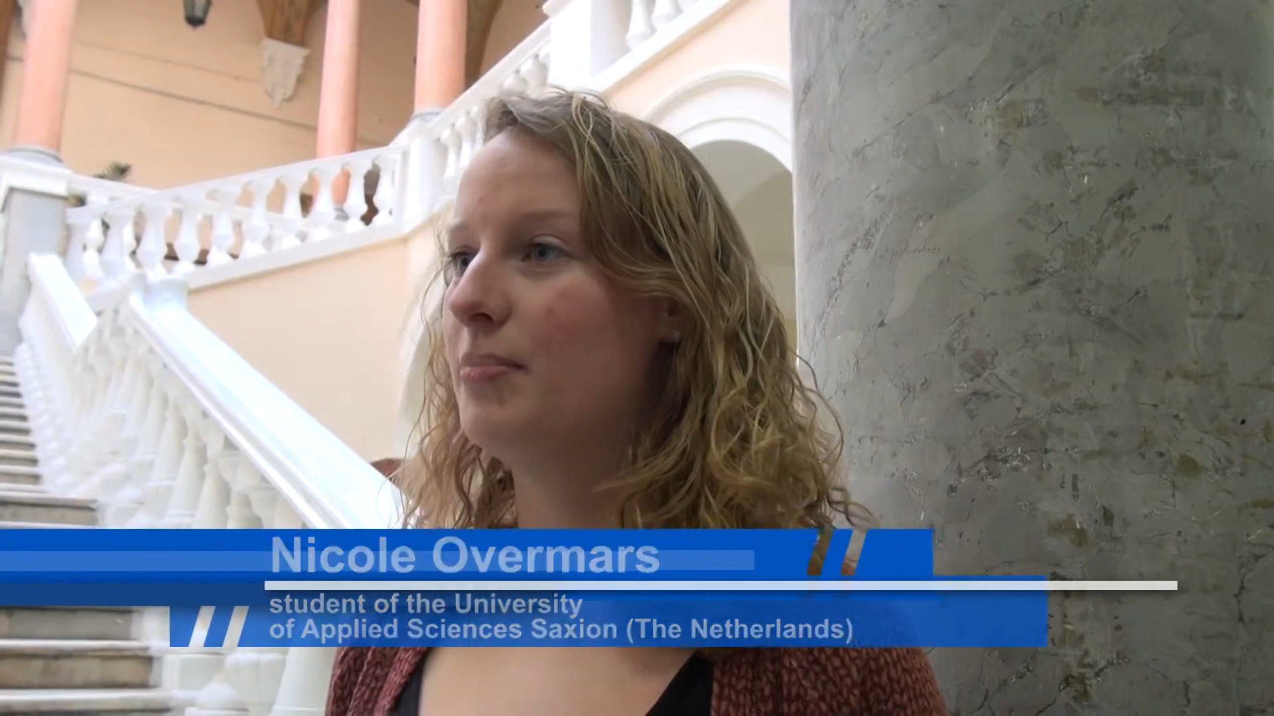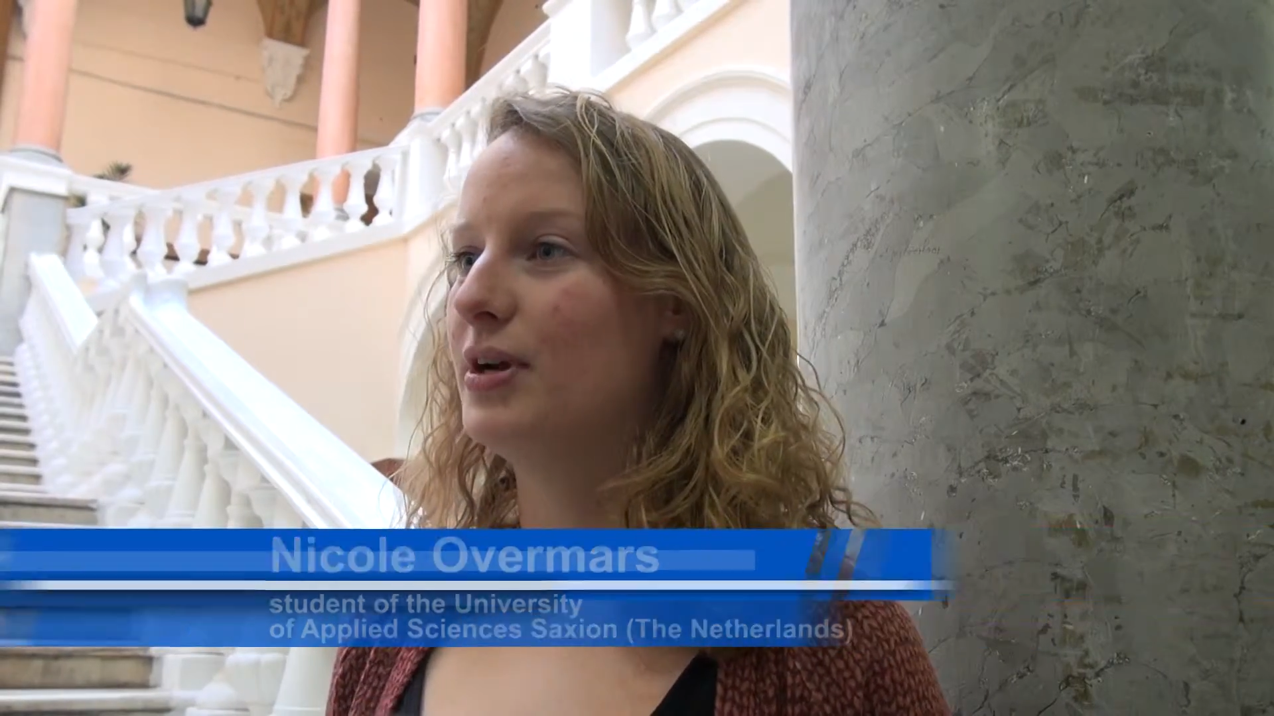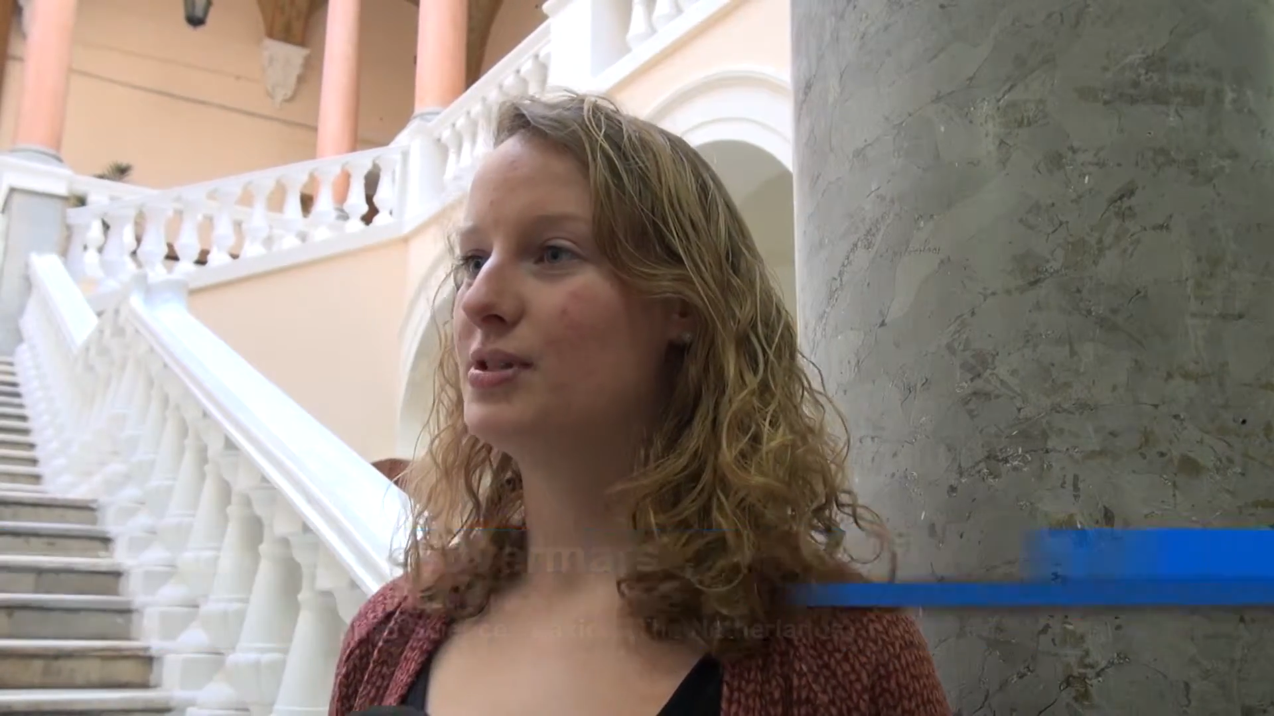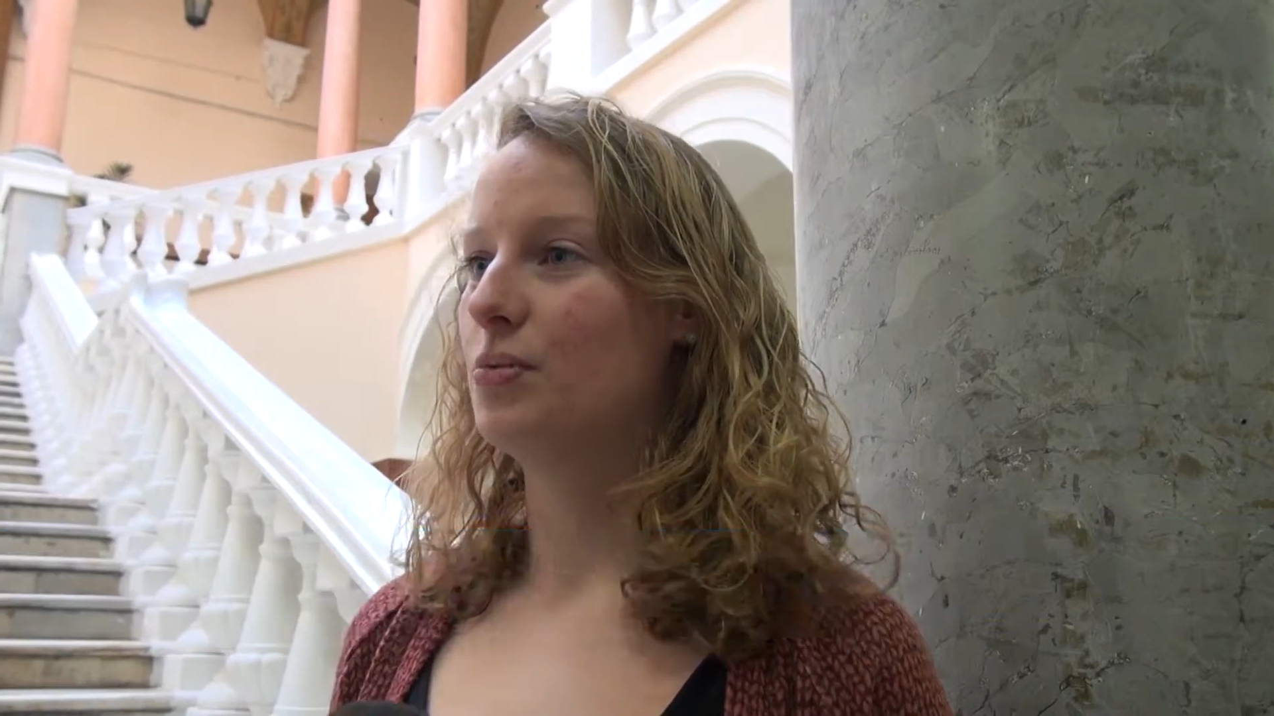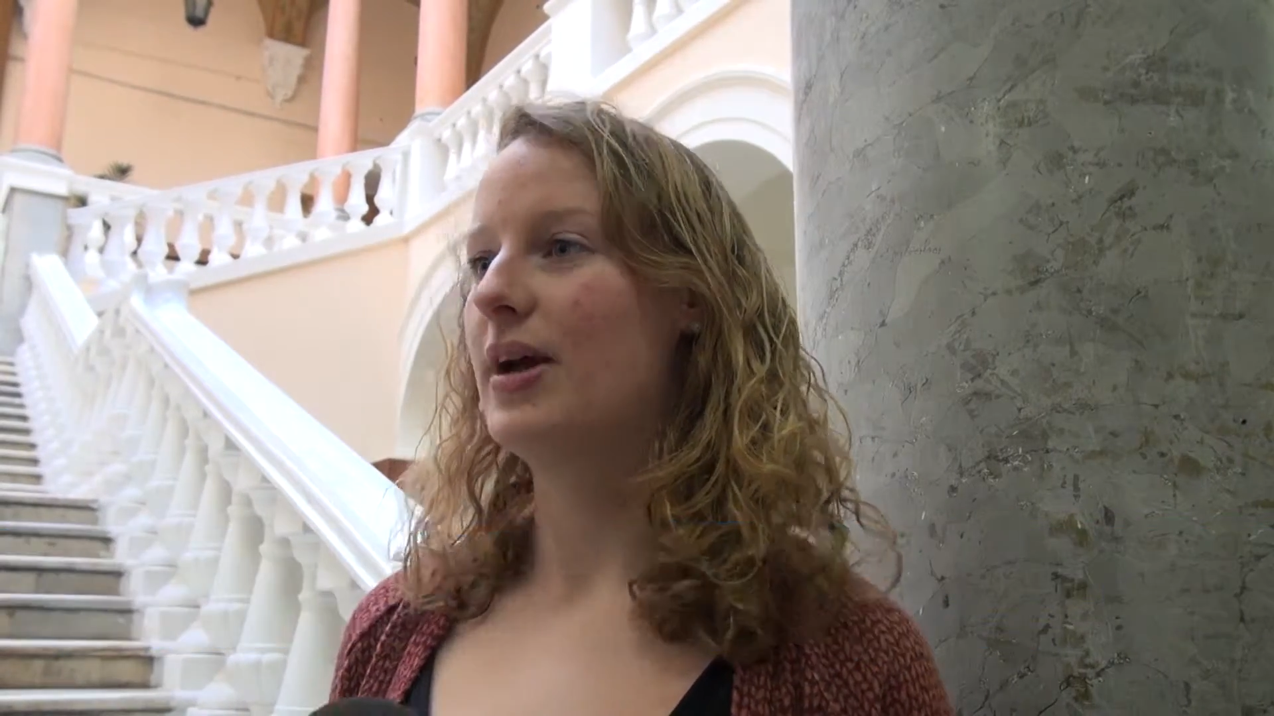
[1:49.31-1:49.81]

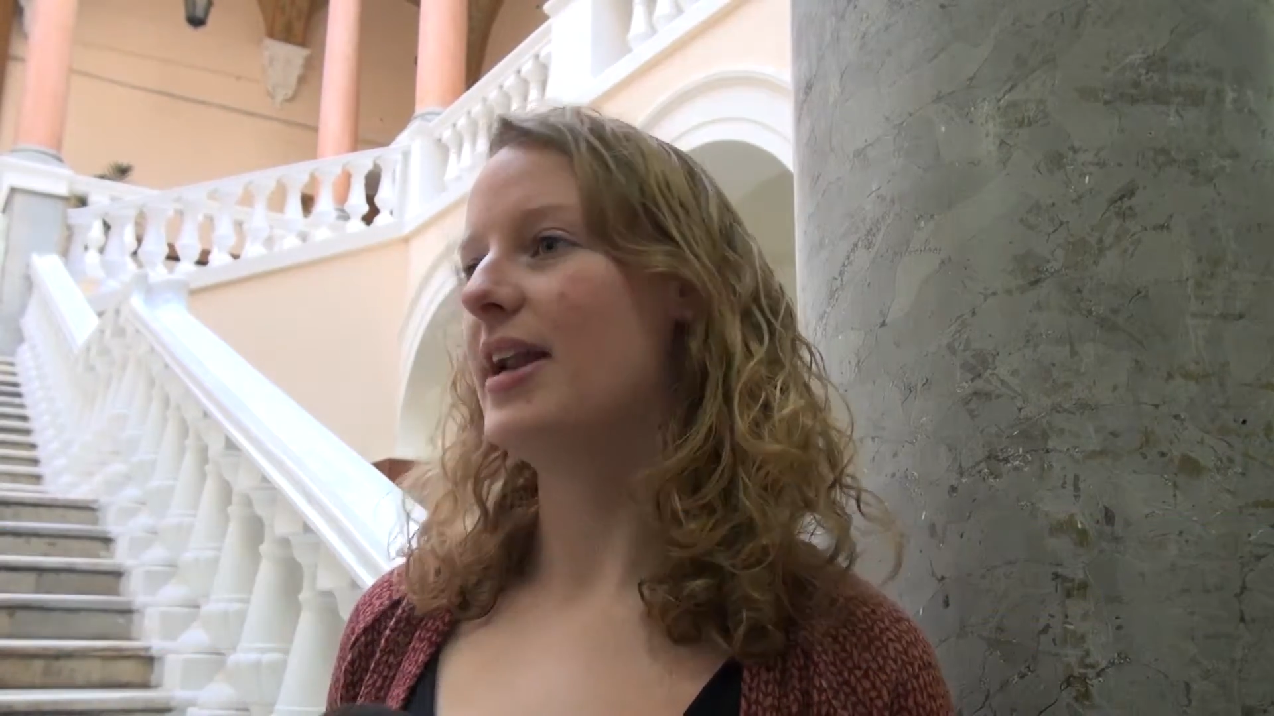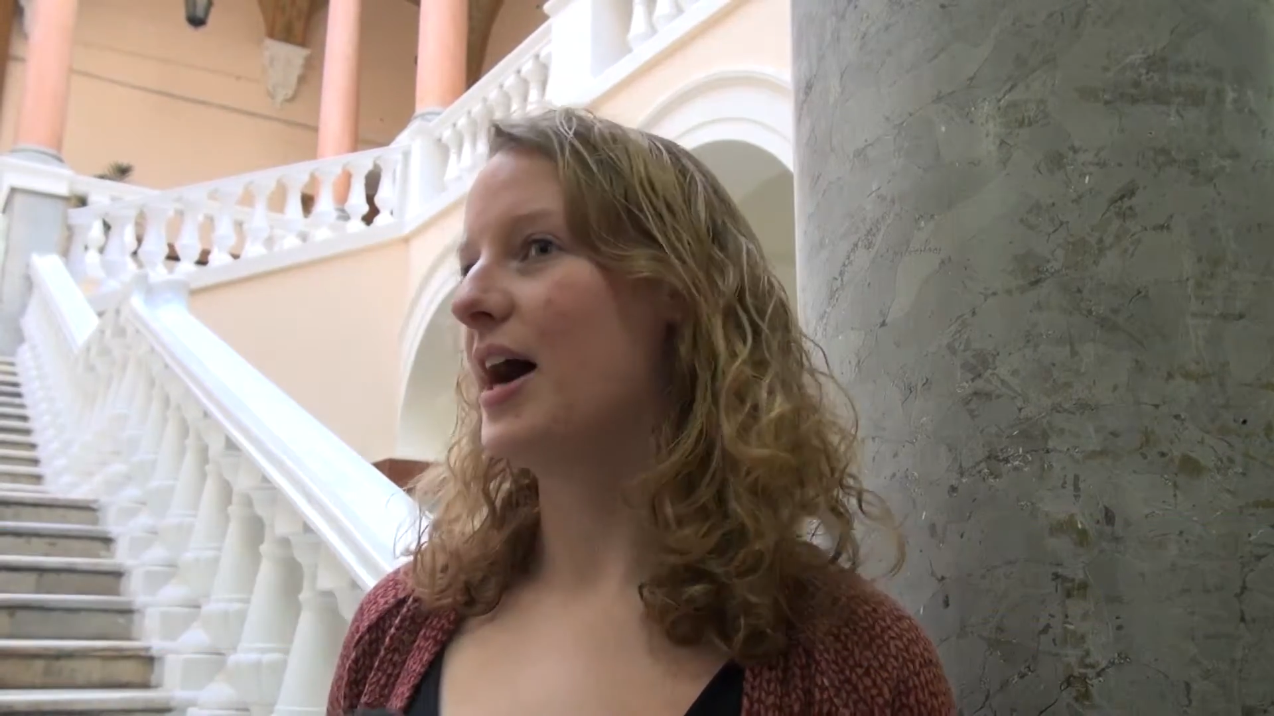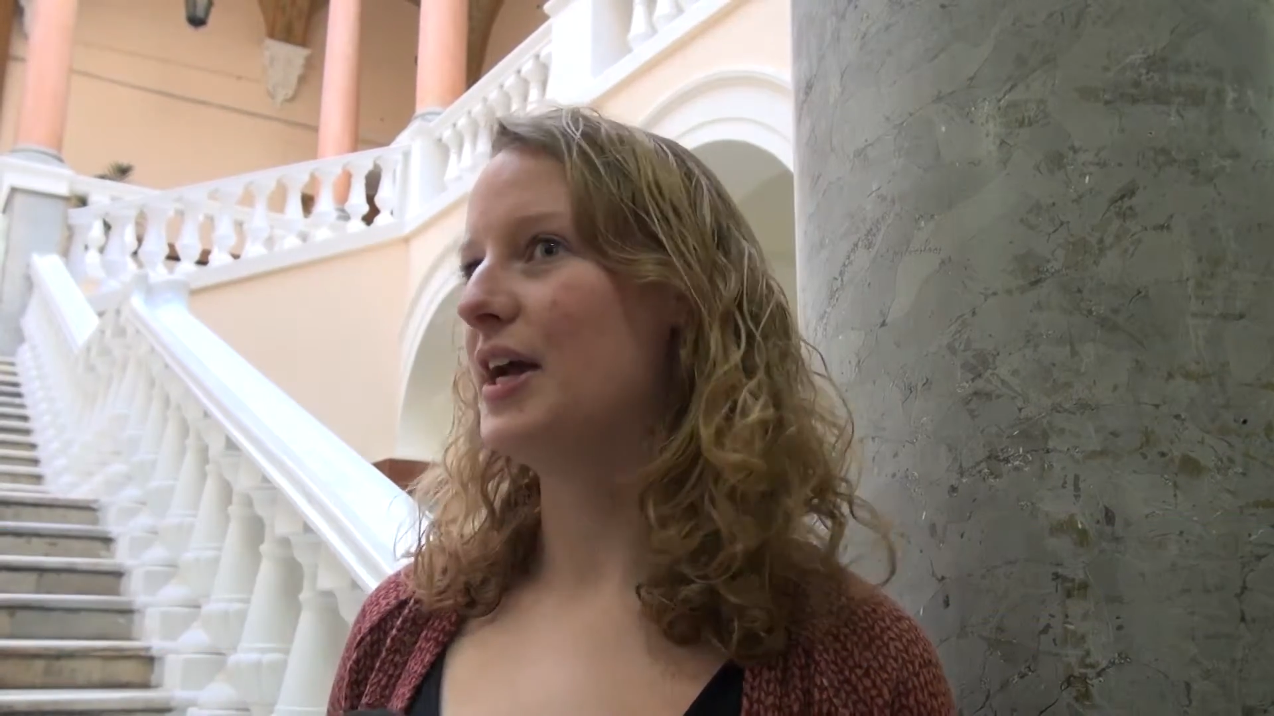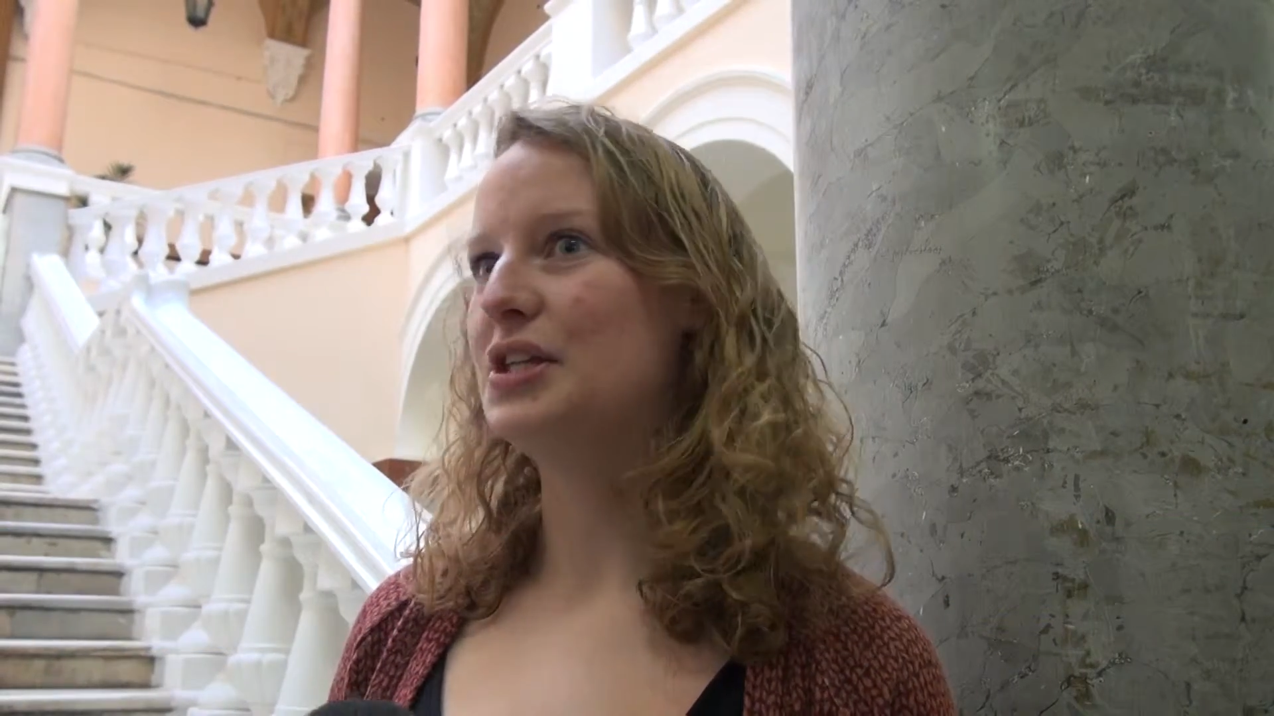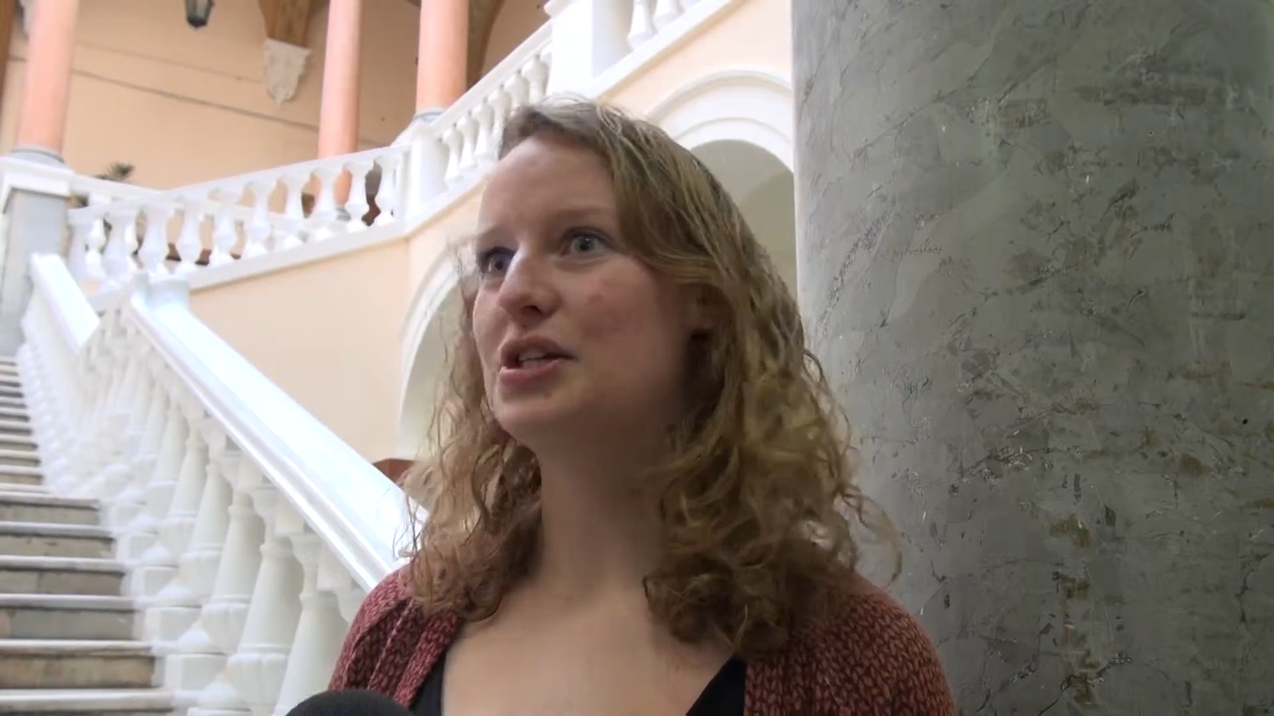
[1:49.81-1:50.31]
but when I